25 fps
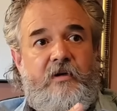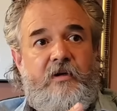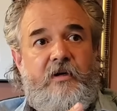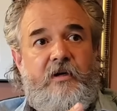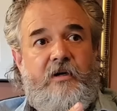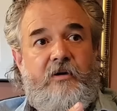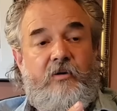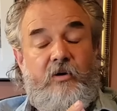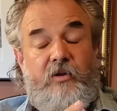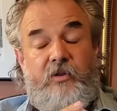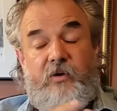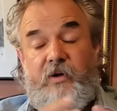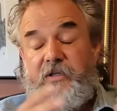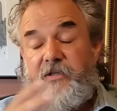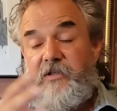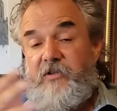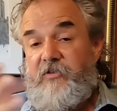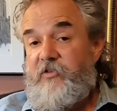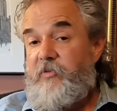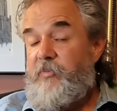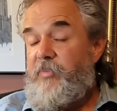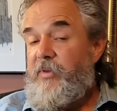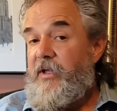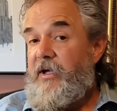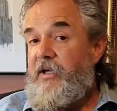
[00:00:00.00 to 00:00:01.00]
Uh, although I did
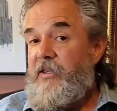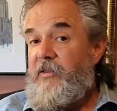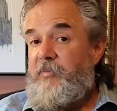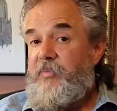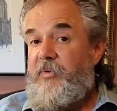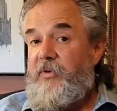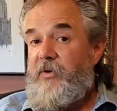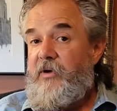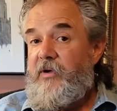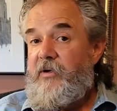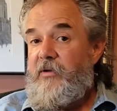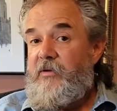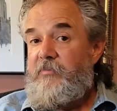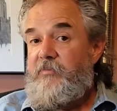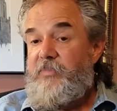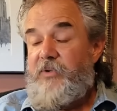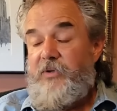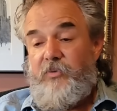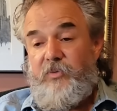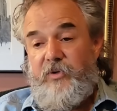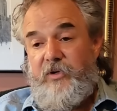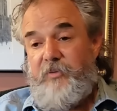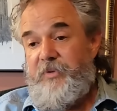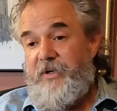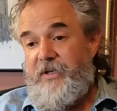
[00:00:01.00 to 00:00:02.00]
supply the part, but
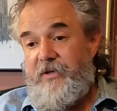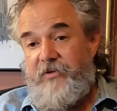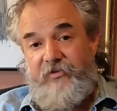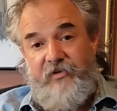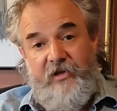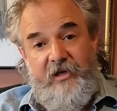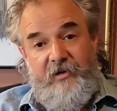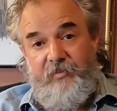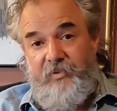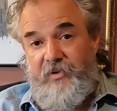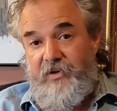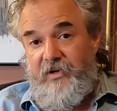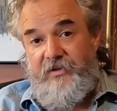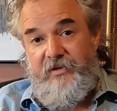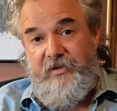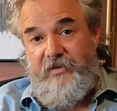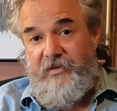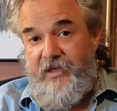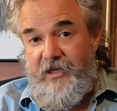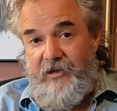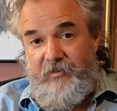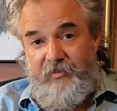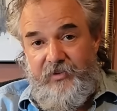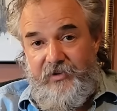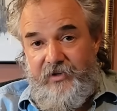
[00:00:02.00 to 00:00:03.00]
it would have been the same part that
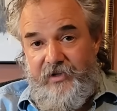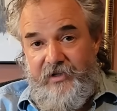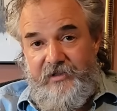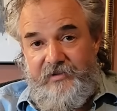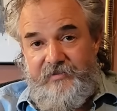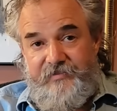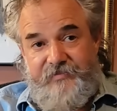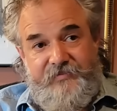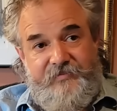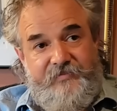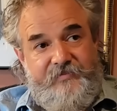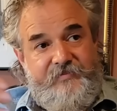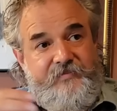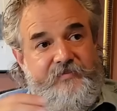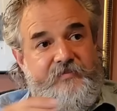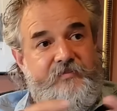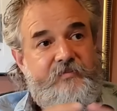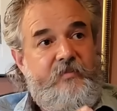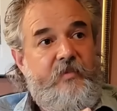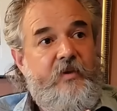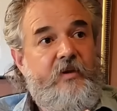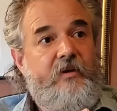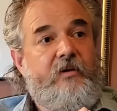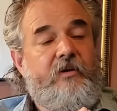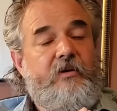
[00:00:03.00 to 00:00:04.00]
they bought.
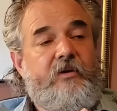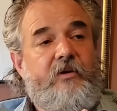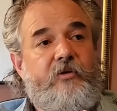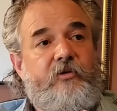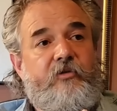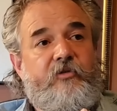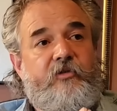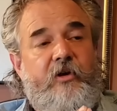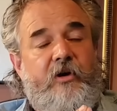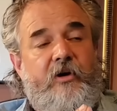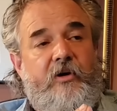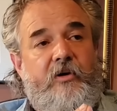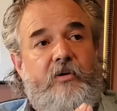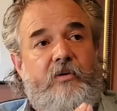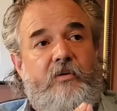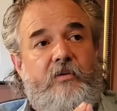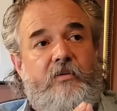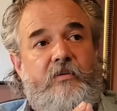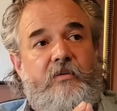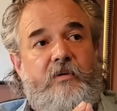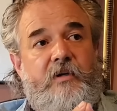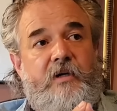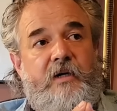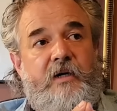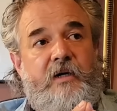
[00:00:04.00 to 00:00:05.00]

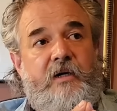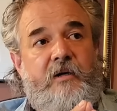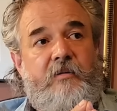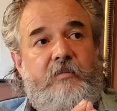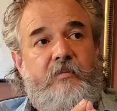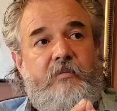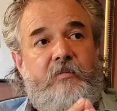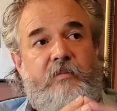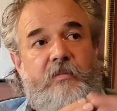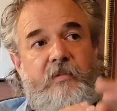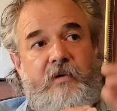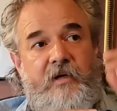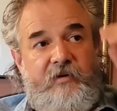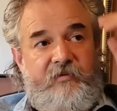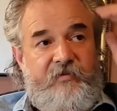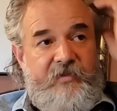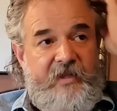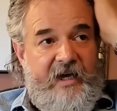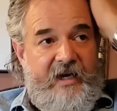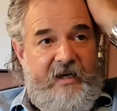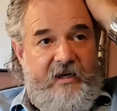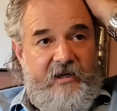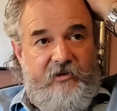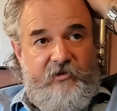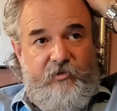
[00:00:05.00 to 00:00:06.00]
So um, if
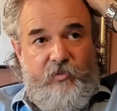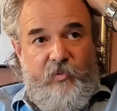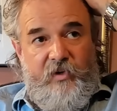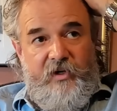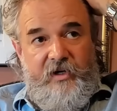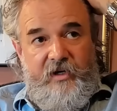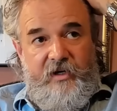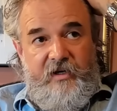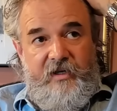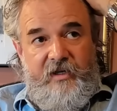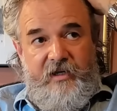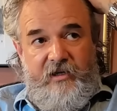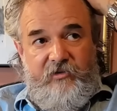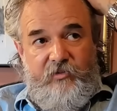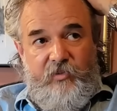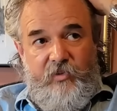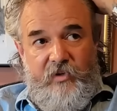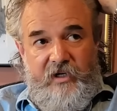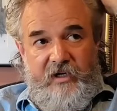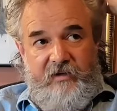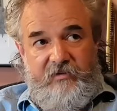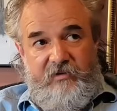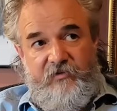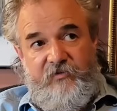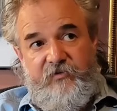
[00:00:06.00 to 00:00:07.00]
that is what it is, we're
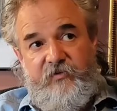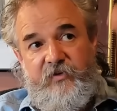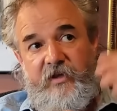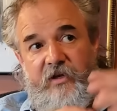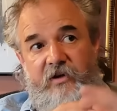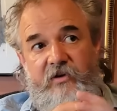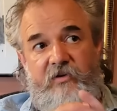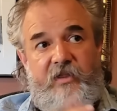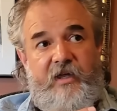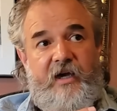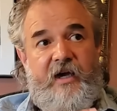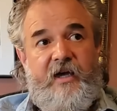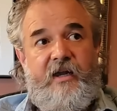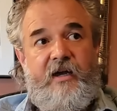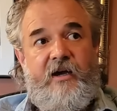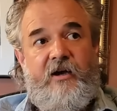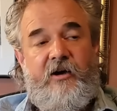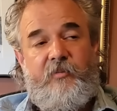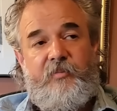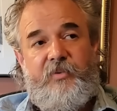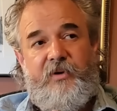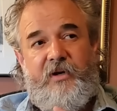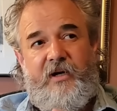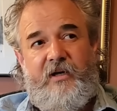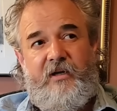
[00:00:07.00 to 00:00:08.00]
gonna have to figure that
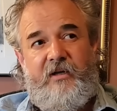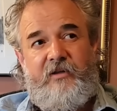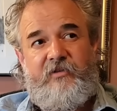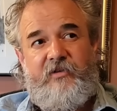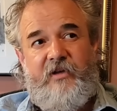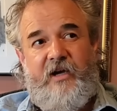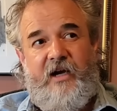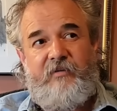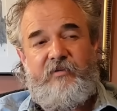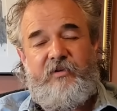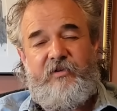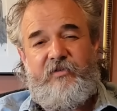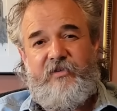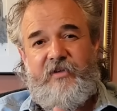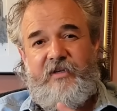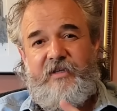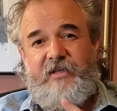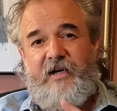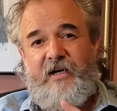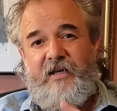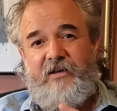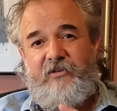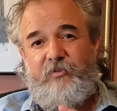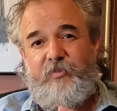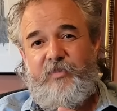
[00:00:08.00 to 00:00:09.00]
out. But I, it's obviously
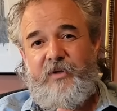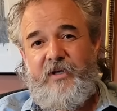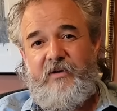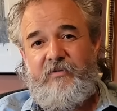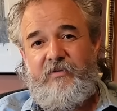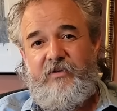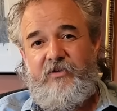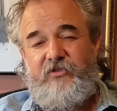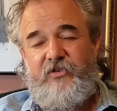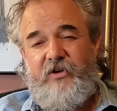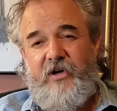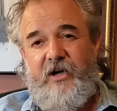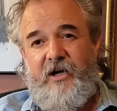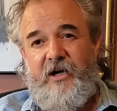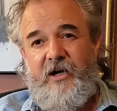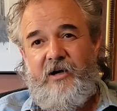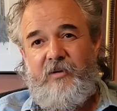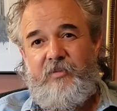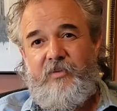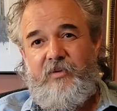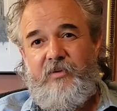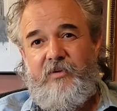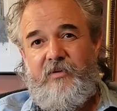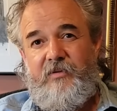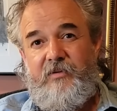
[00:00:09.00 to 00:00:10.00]
not as big of a
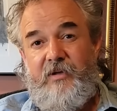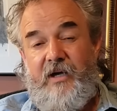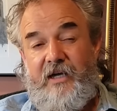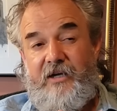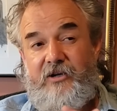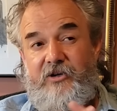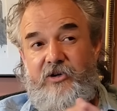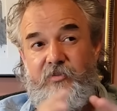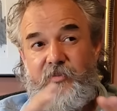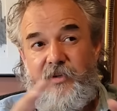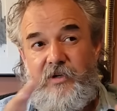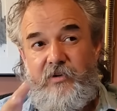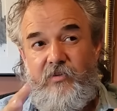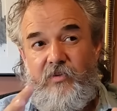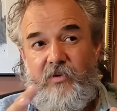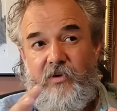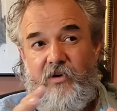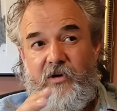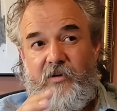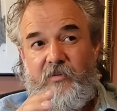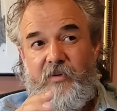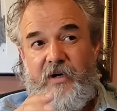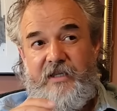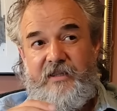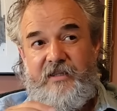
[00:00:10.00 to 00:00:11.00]
job. I could be
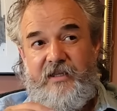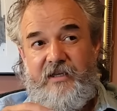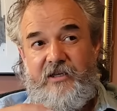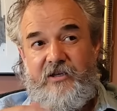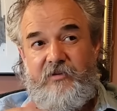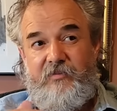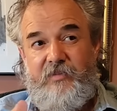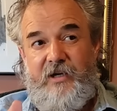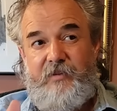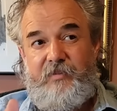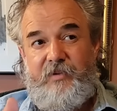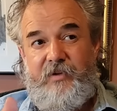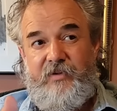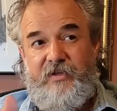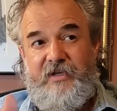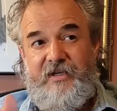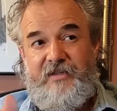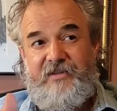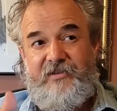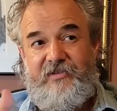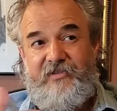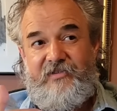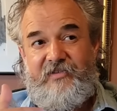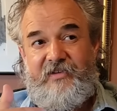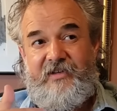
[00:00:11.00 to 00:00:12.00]
wrong. I think you might be able to
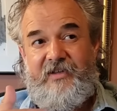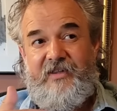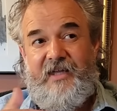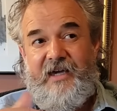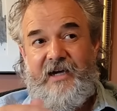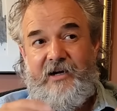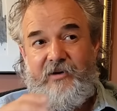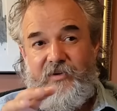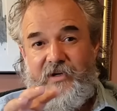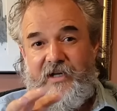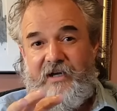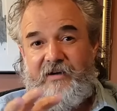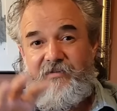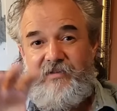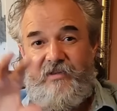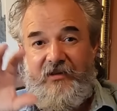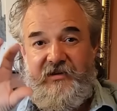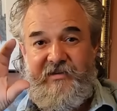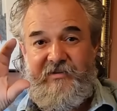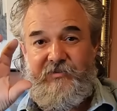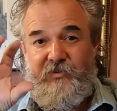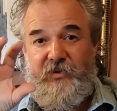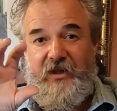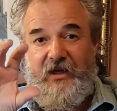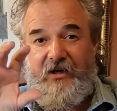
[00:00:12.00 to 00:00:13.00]
get the seal out without having to,
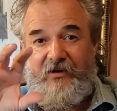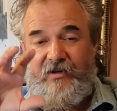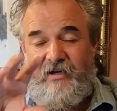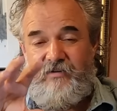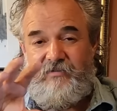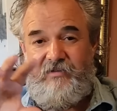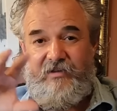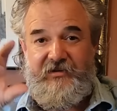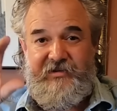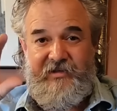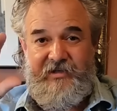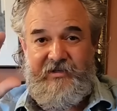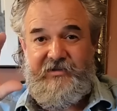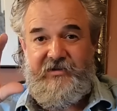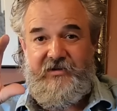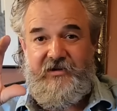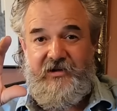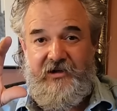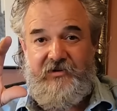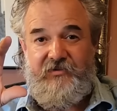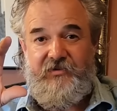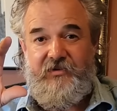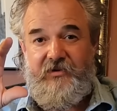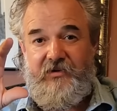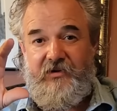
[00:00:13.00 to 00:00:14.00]
without having to take the
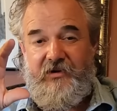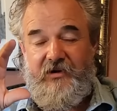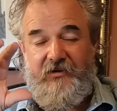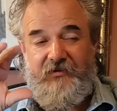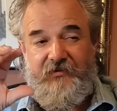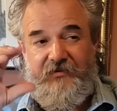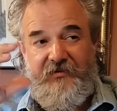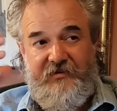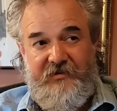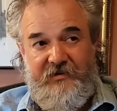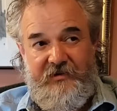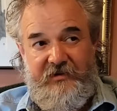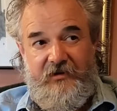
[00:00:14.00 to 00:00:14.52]
cover off.